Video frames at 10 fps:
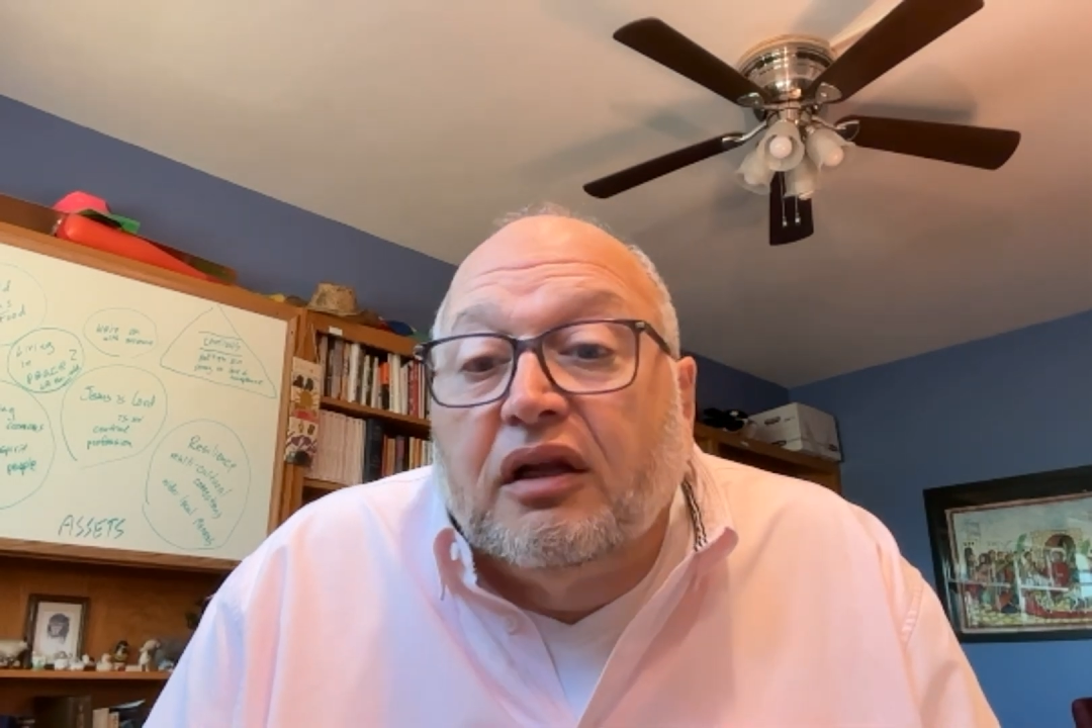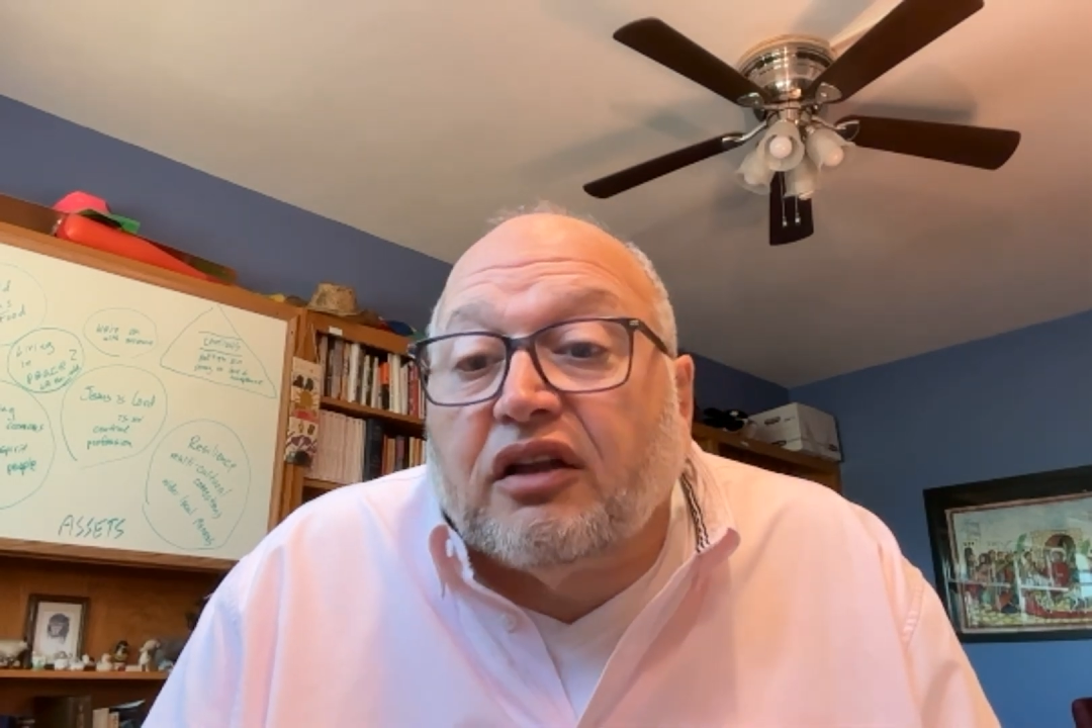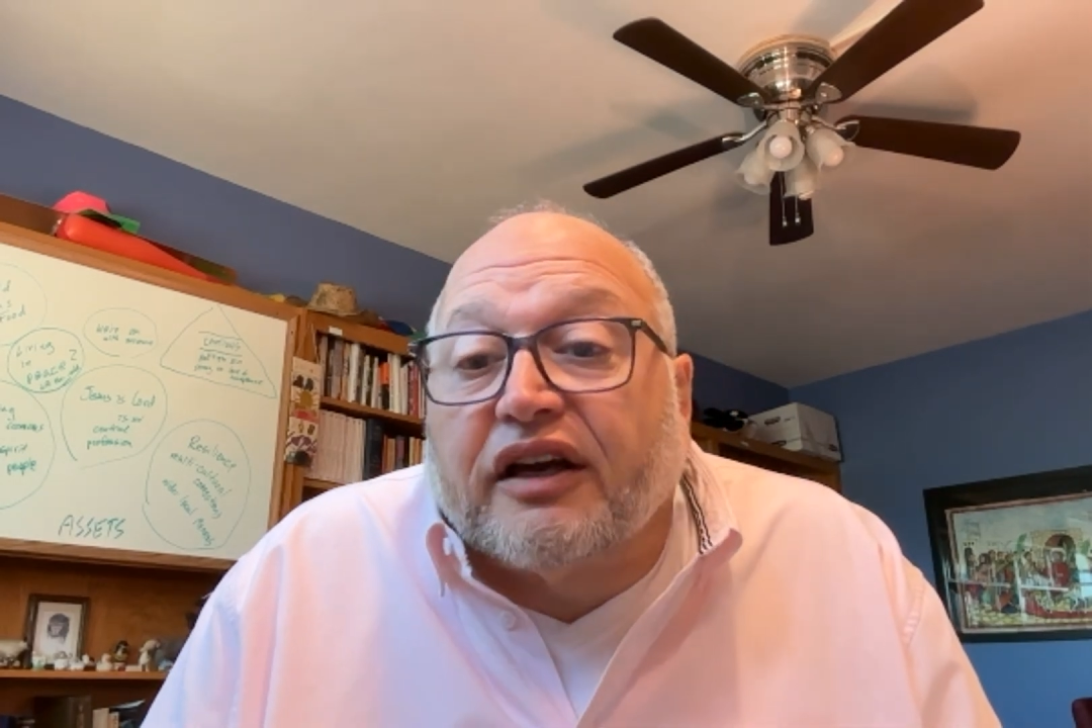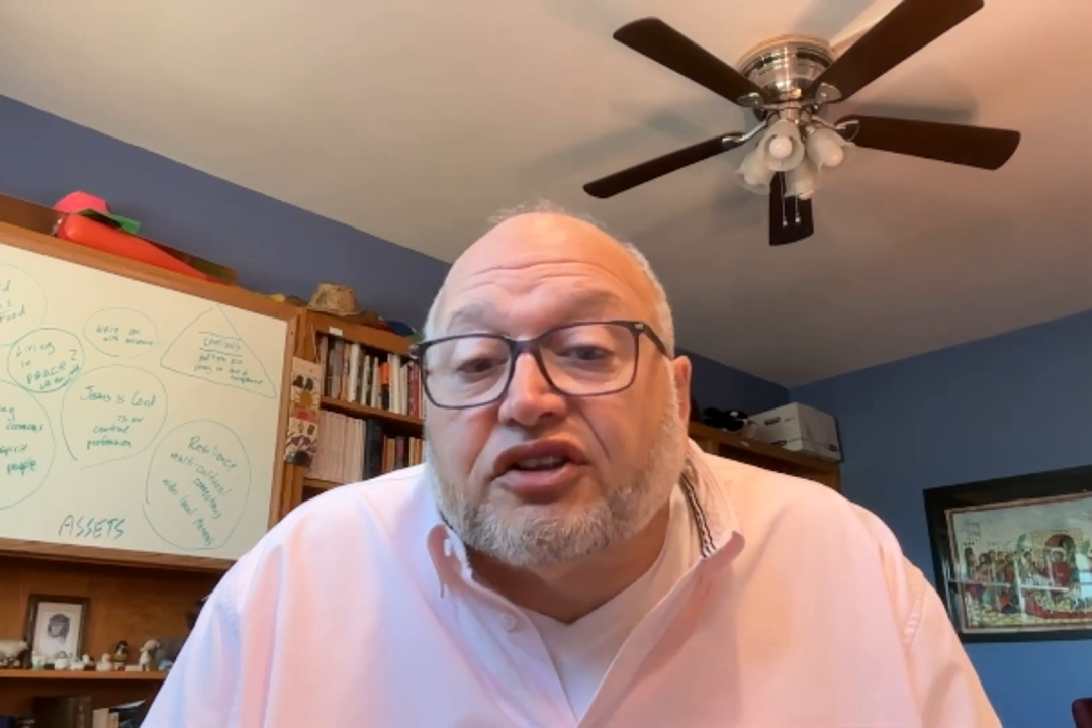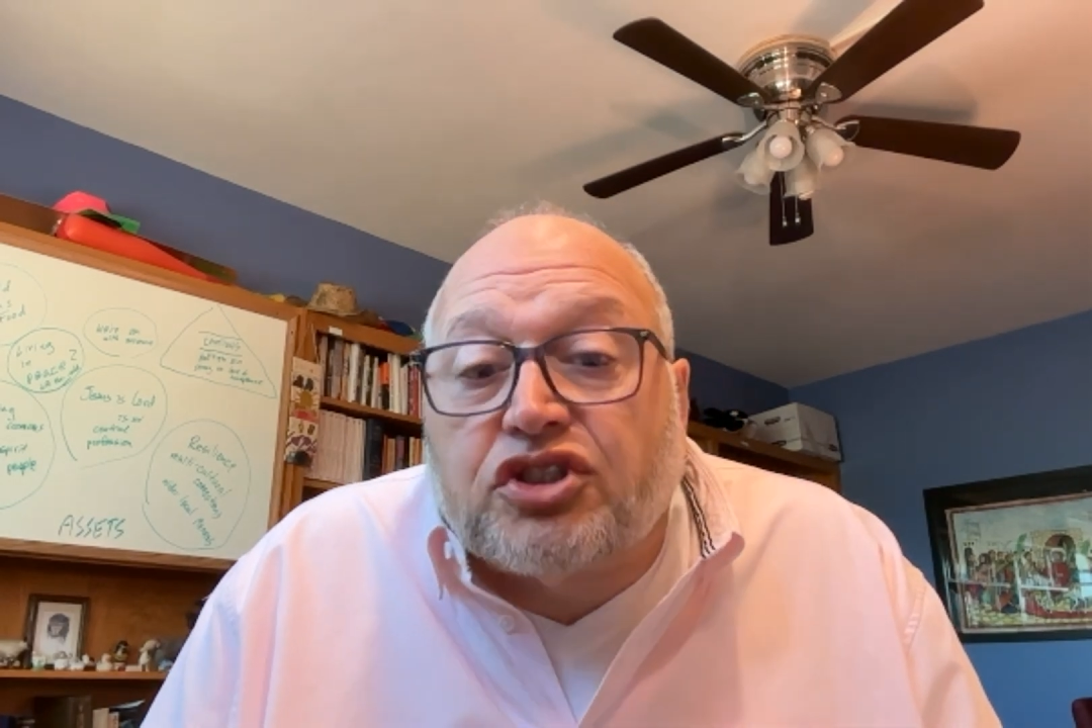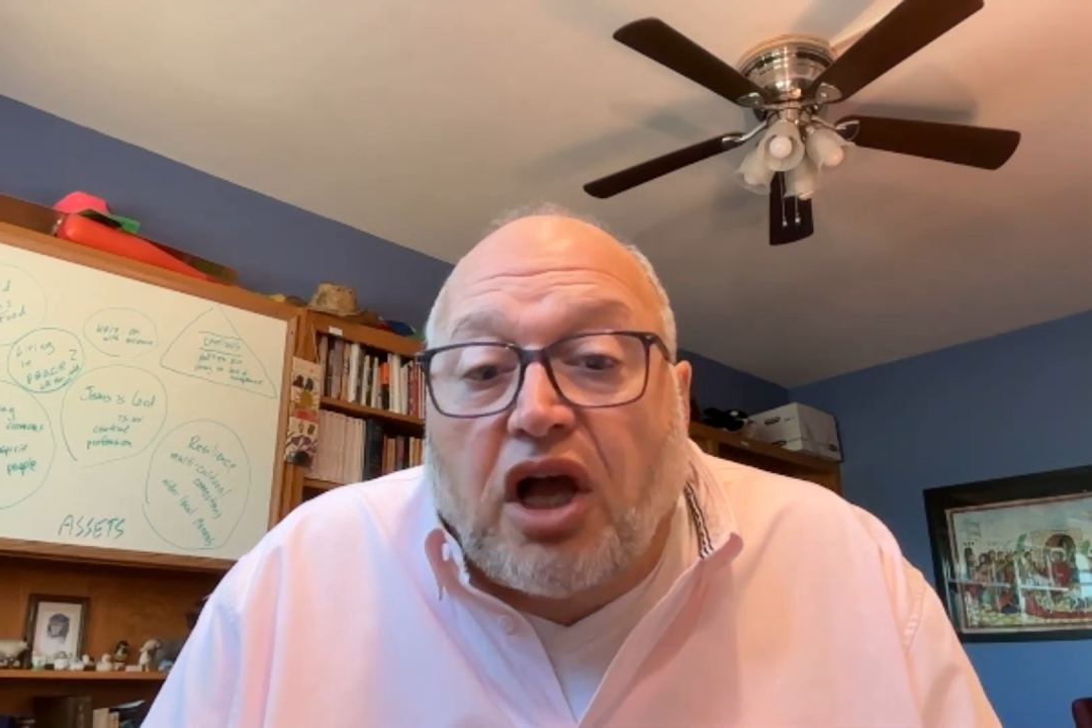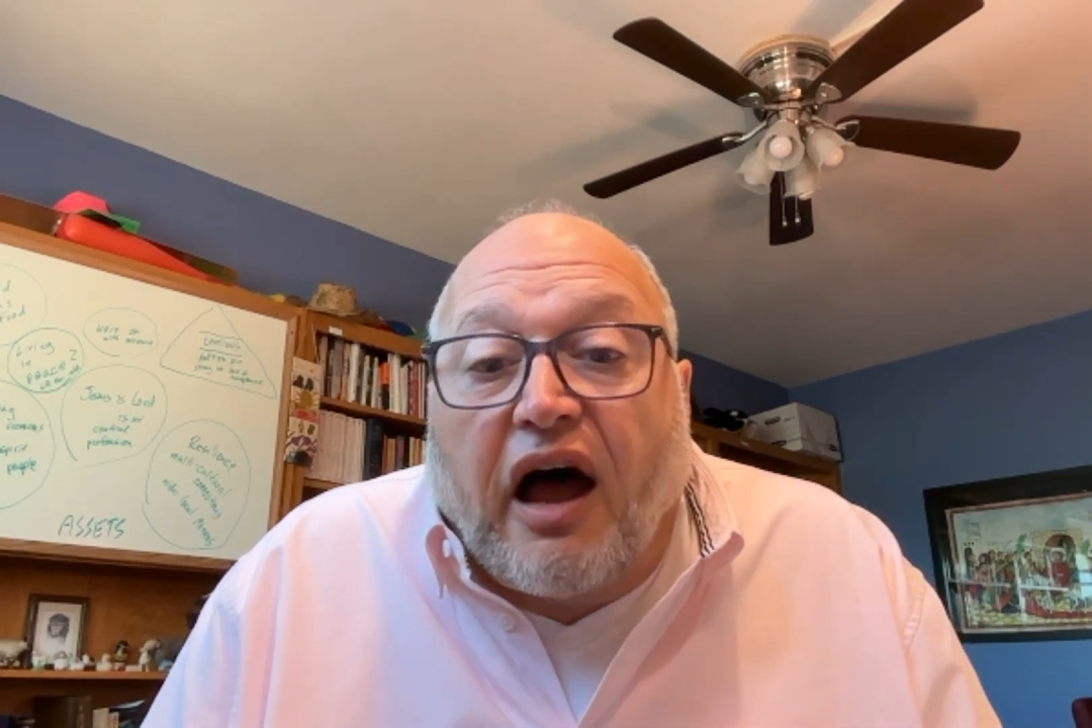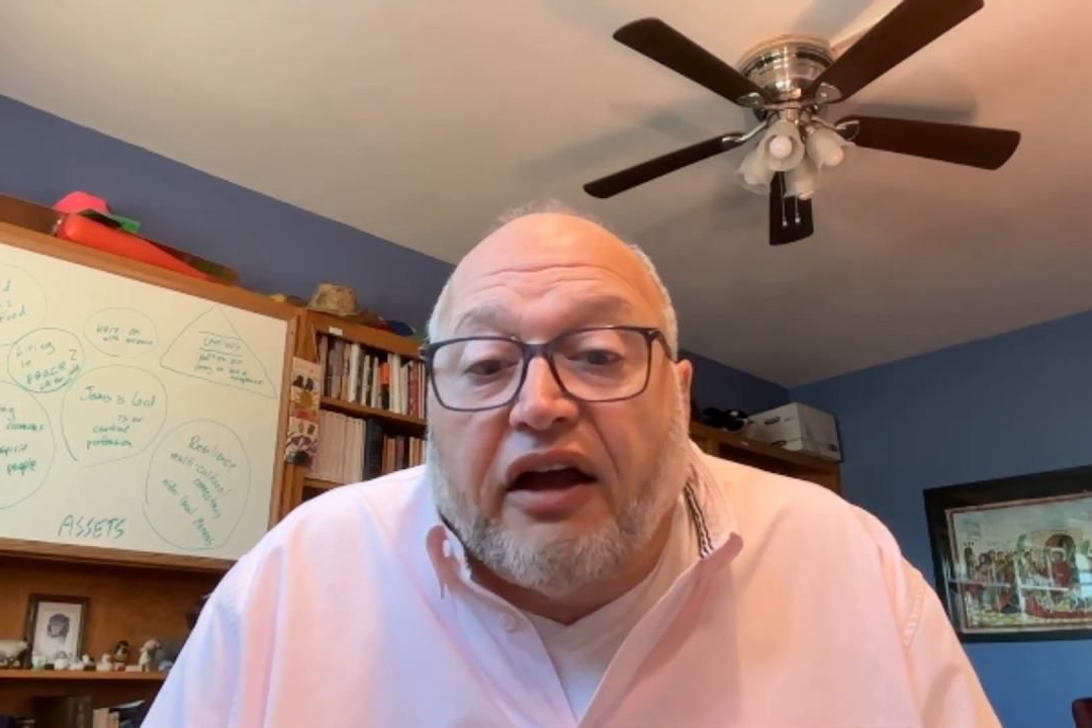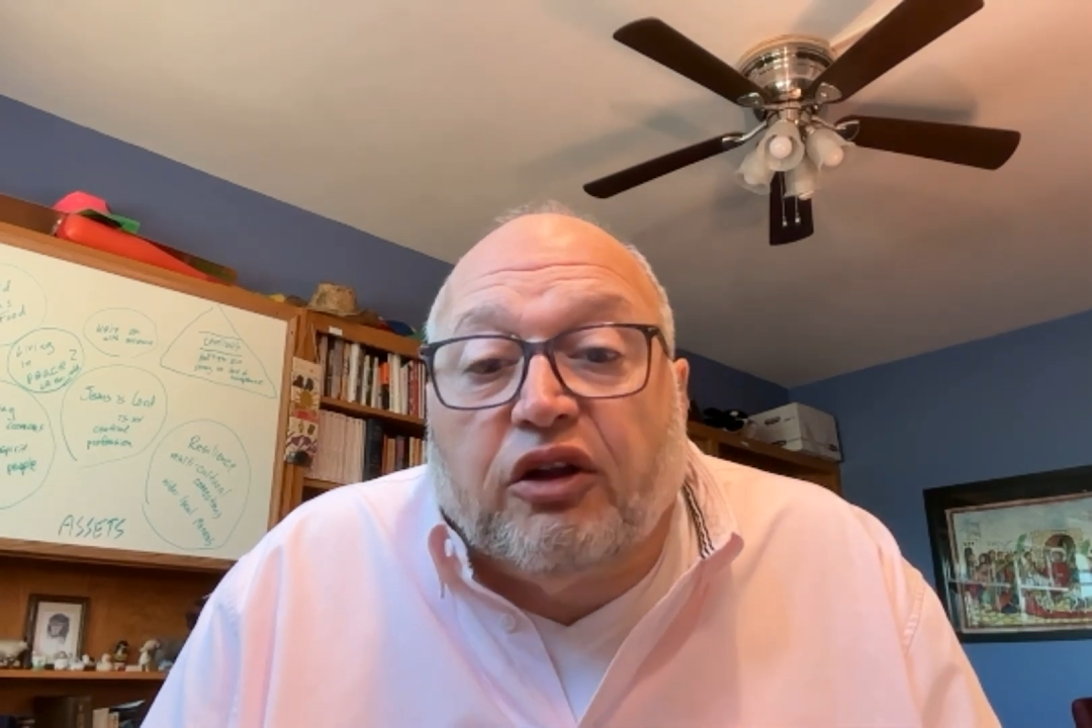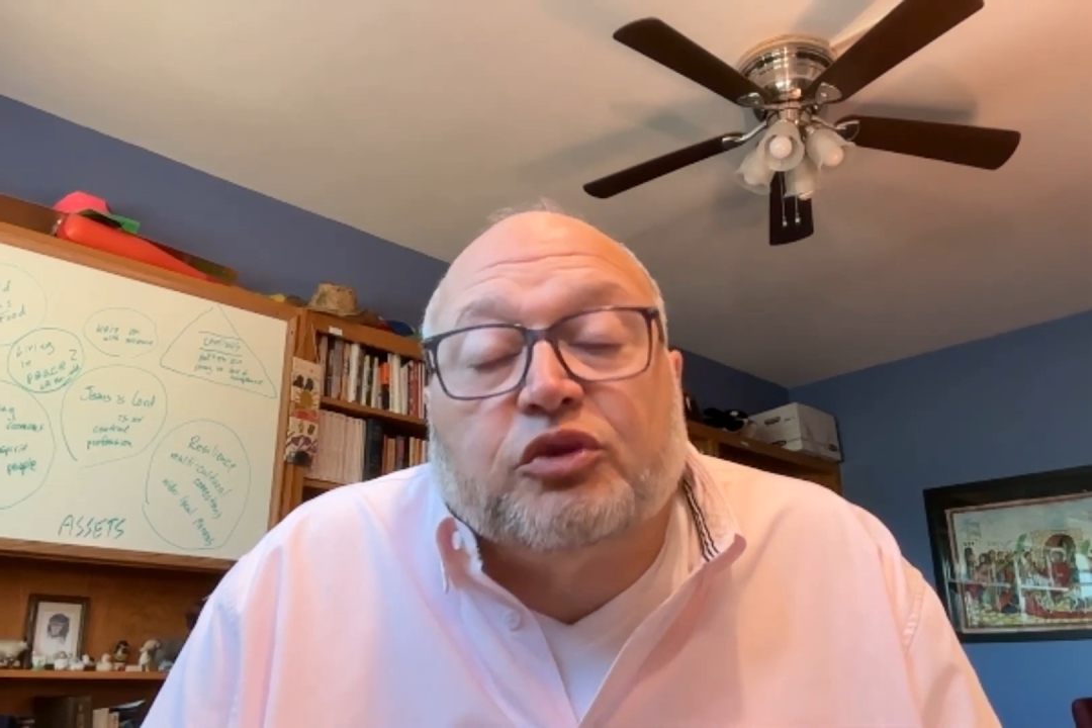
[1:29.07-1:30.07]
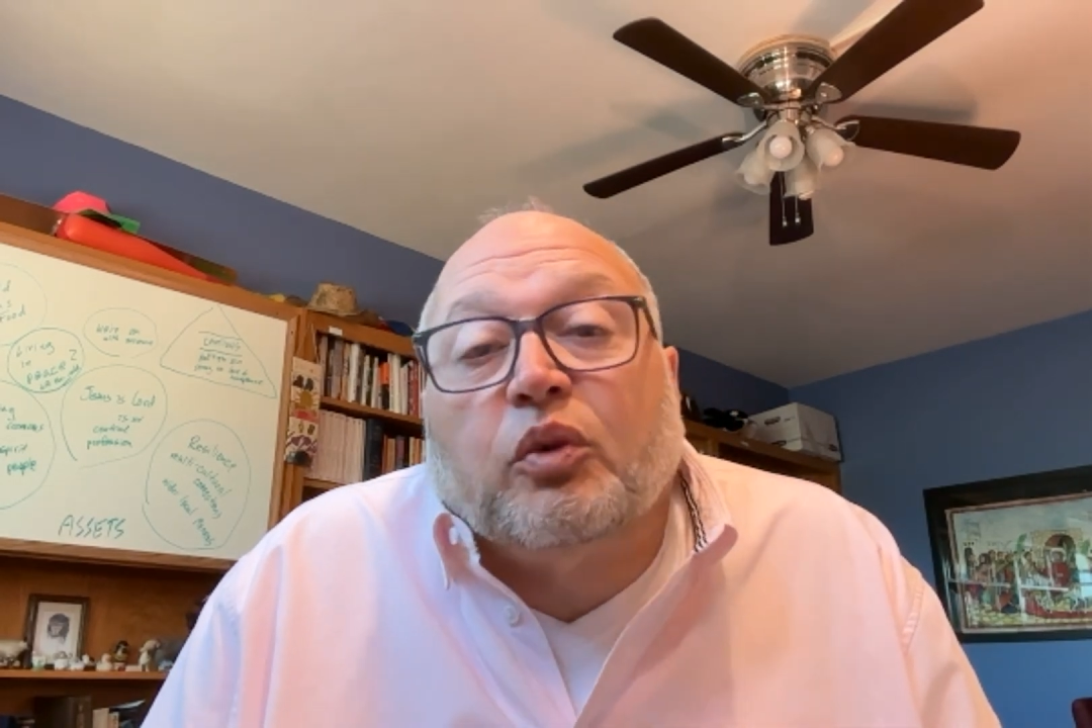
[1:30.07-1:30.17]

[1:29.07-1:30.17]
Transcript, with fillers: like a child